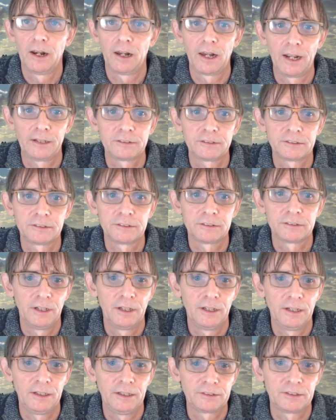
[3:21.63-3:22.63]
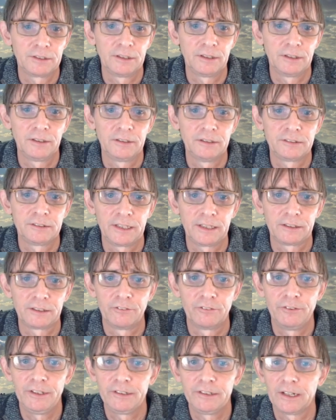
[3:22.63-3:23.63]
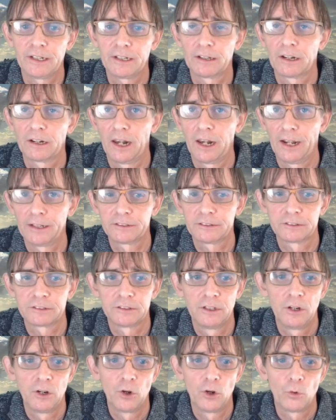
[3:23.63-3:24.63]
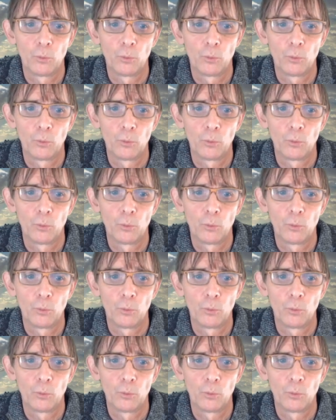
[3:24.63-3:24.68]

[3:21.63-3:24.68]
latch is a set reset latch